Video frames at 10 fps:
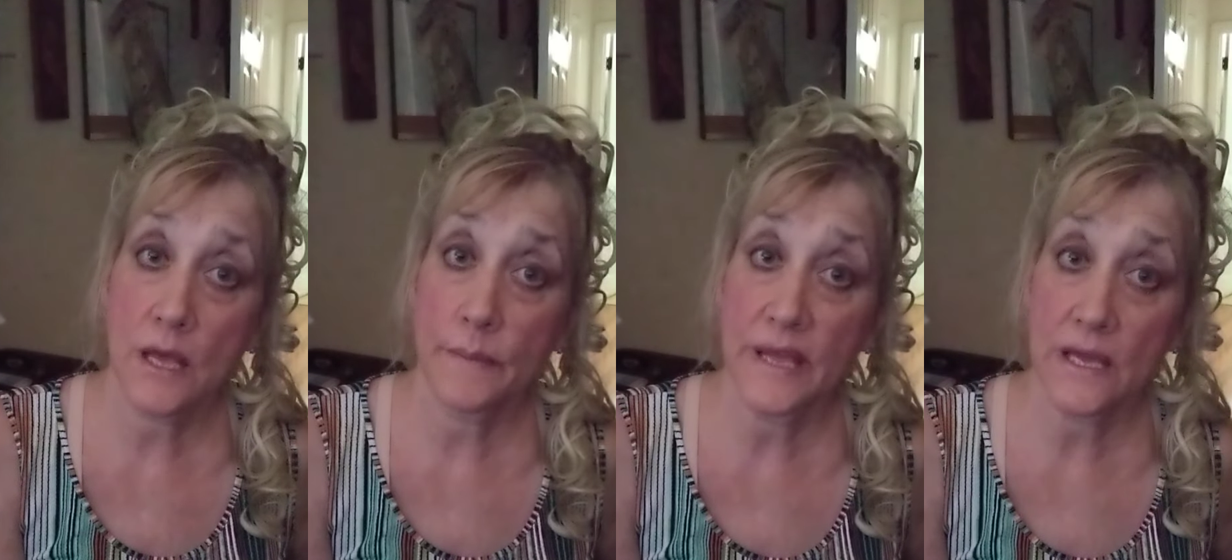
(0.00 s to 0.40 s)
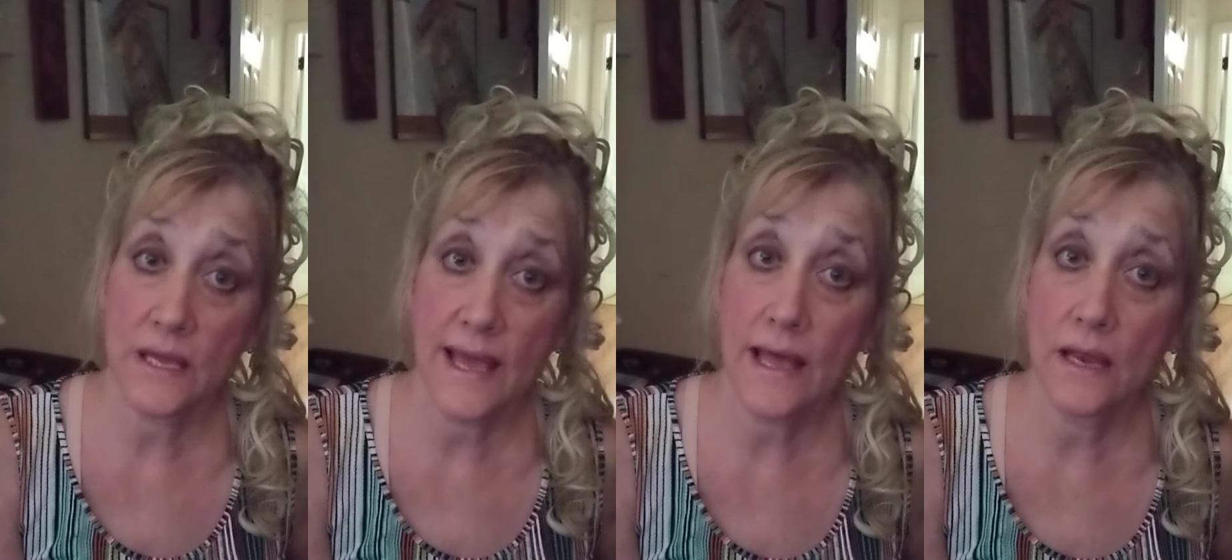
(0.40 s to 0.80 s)
coming
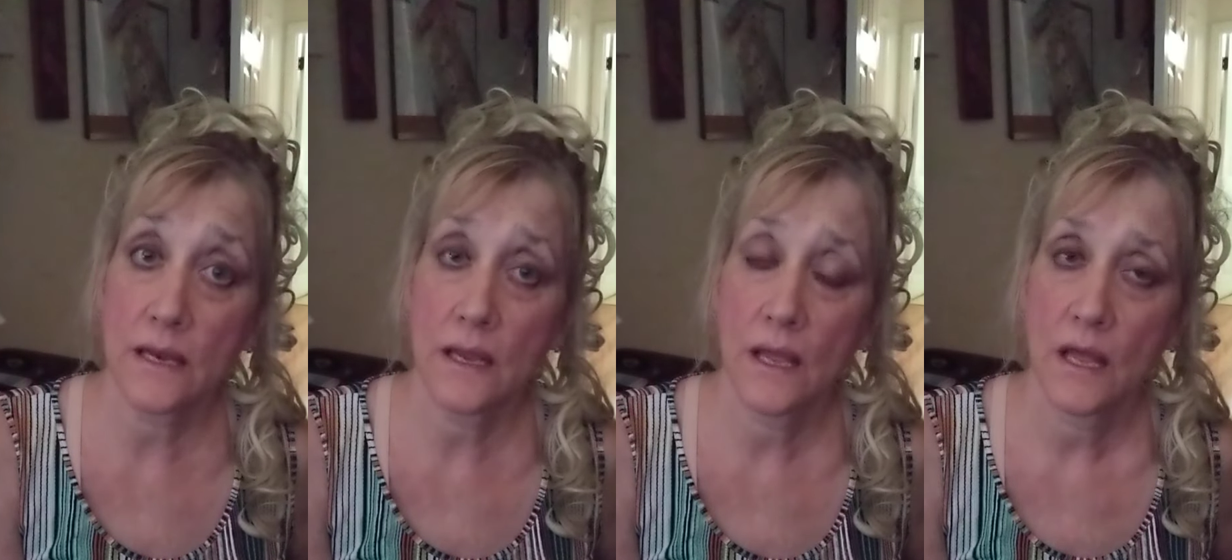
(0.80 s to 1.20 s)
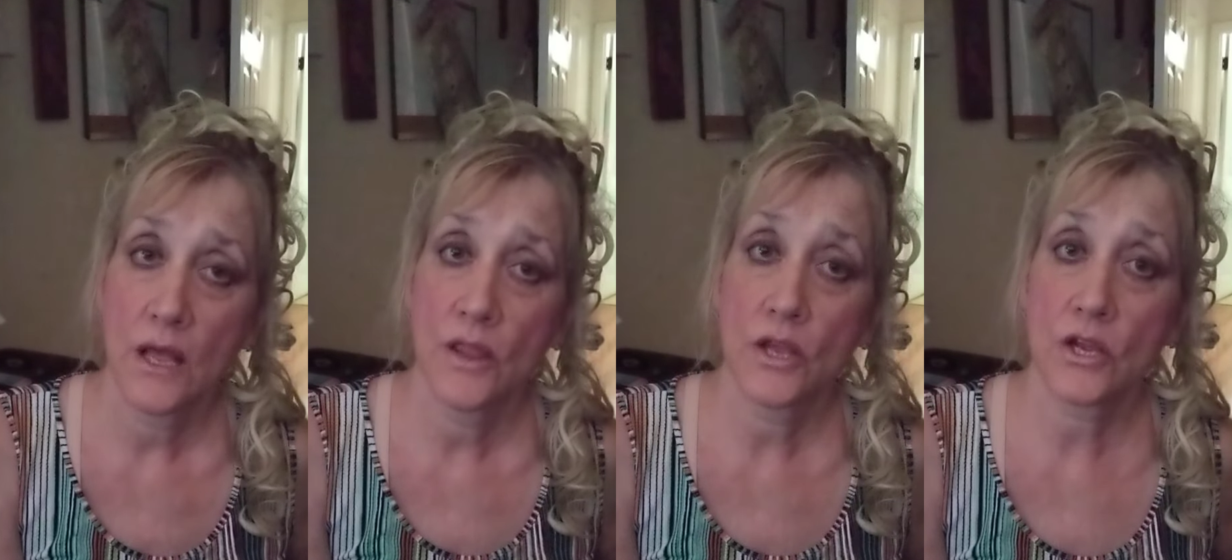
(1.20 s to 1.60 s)
again.
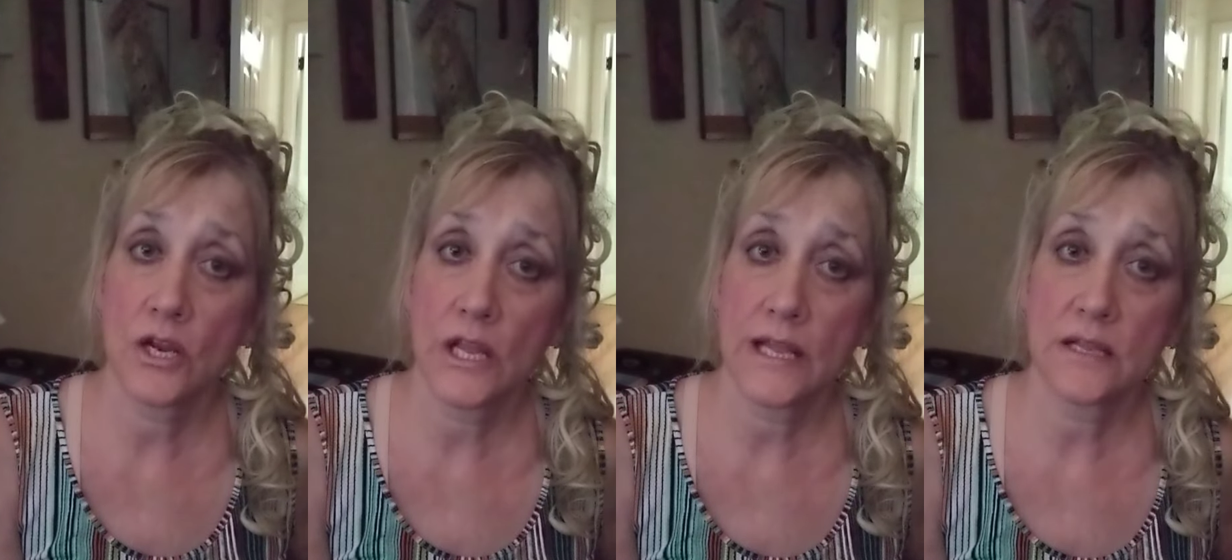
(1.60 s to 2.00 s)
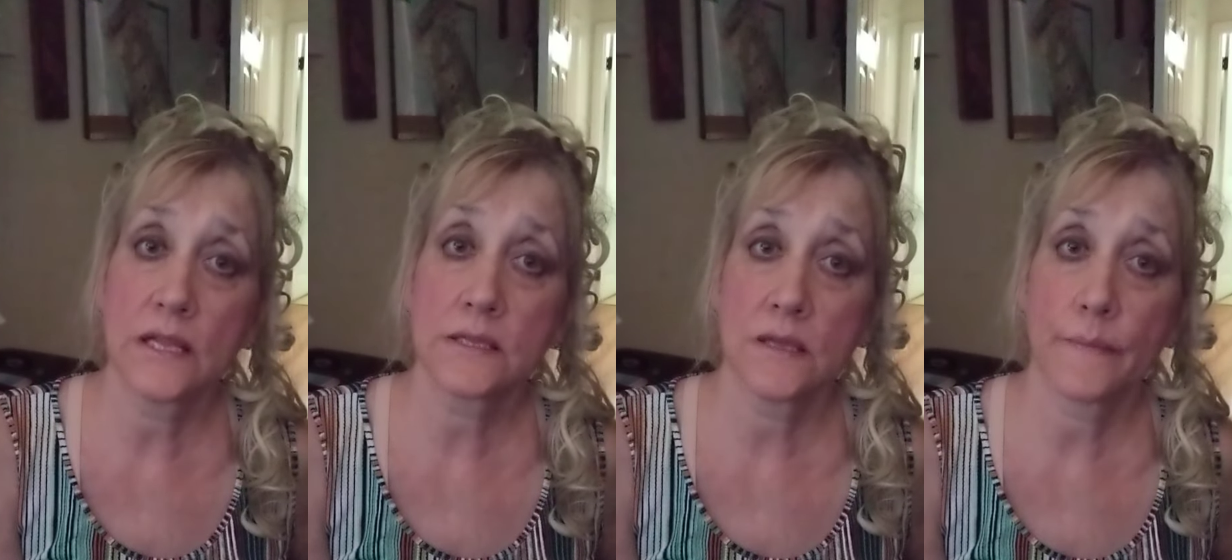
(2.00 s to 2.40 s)
They're going to
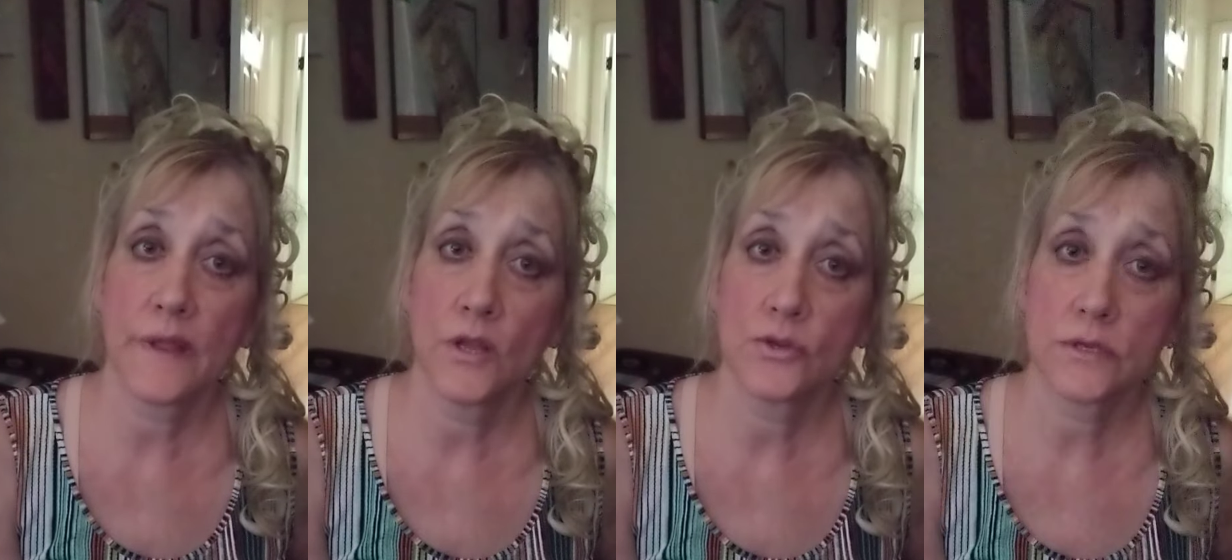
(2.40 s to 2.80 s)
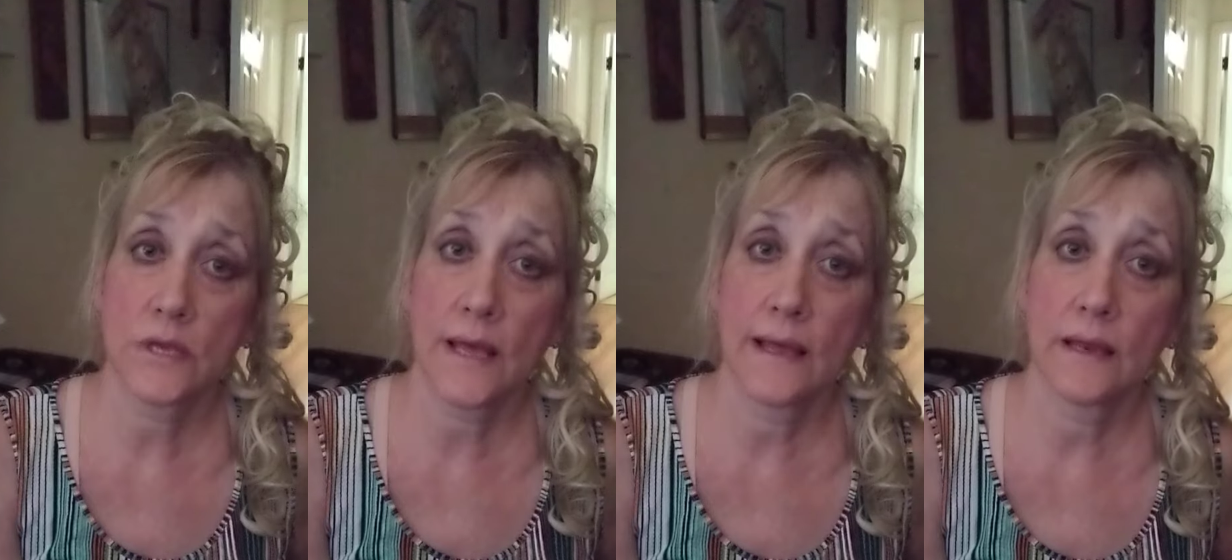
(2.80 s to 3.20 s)
let something loose
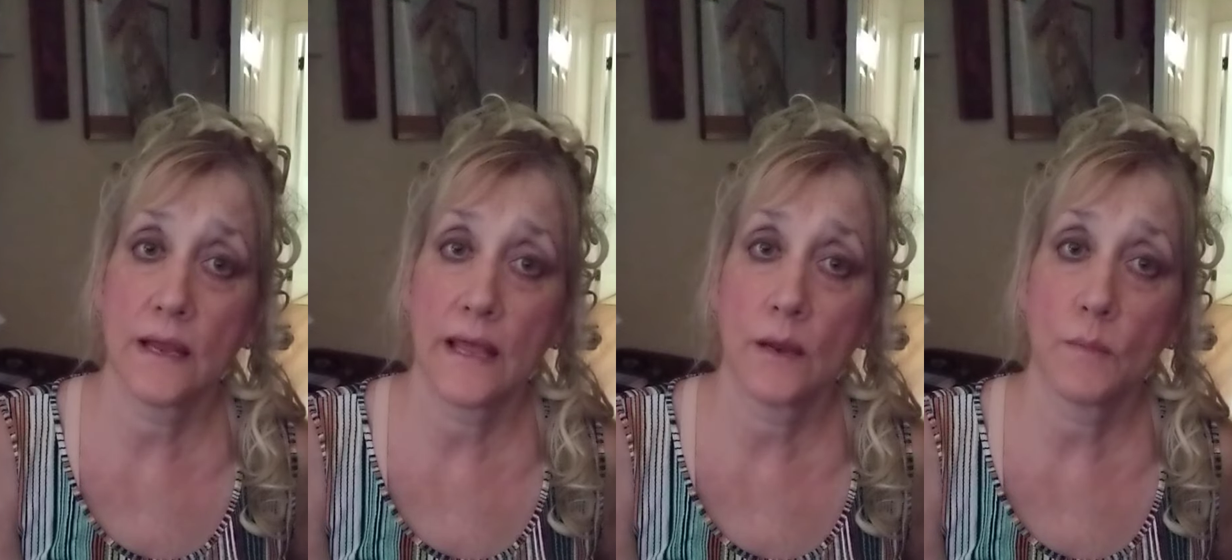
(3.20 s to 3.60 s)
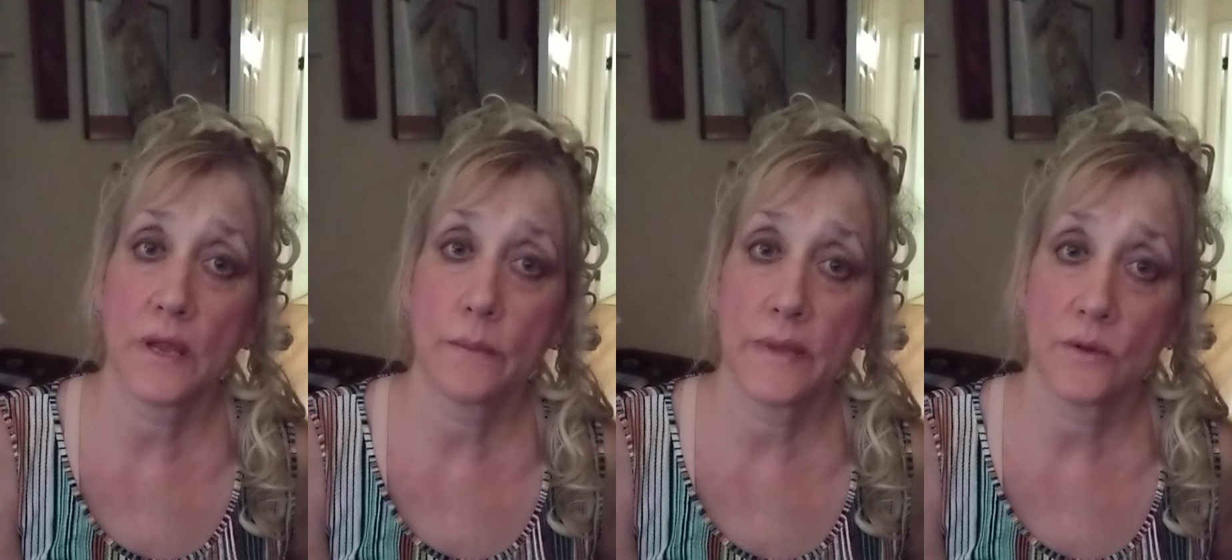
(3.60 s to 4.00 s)
again, and it
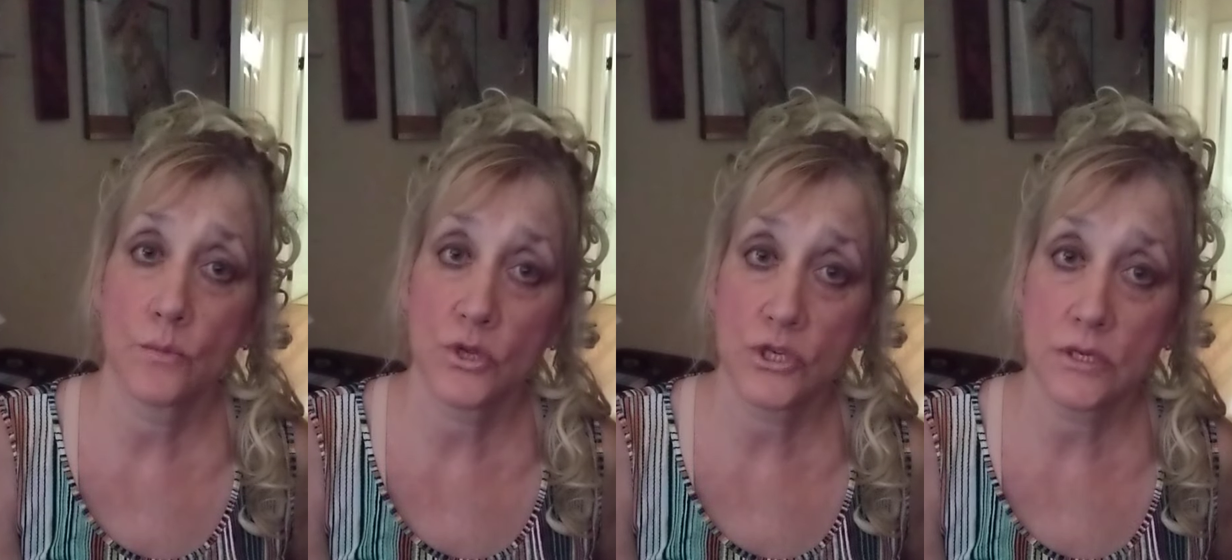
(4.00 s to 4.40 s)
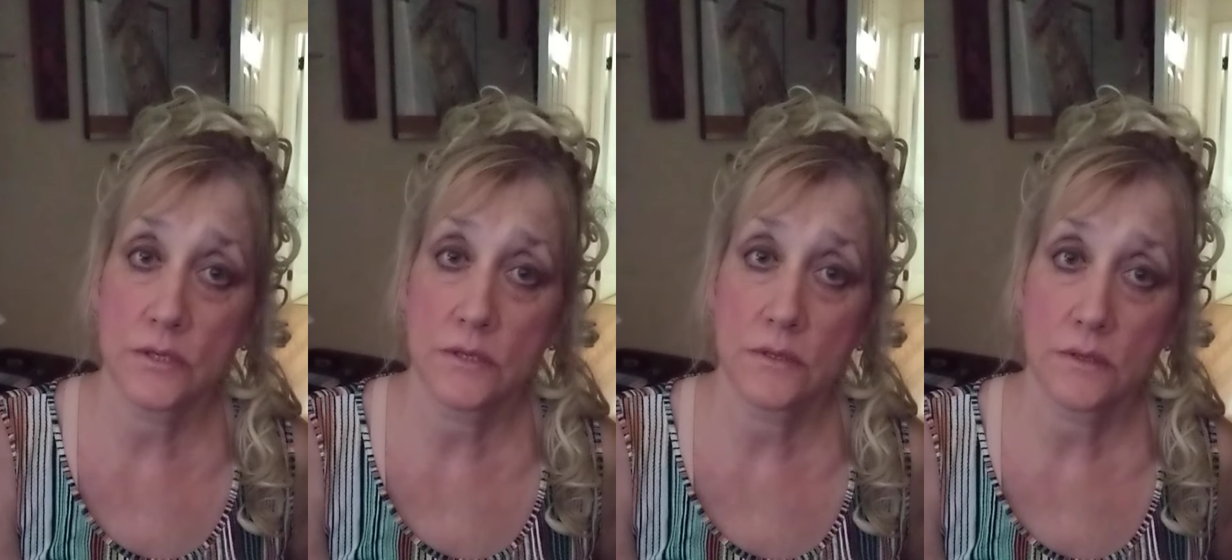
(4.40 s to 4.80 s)
might have been what
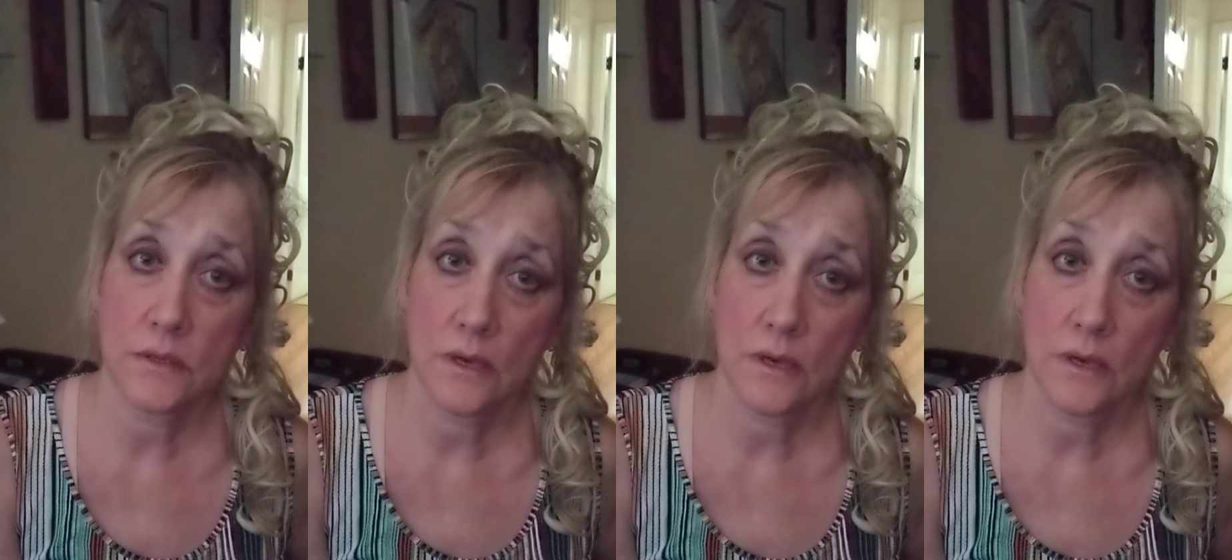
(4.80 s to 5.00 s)
just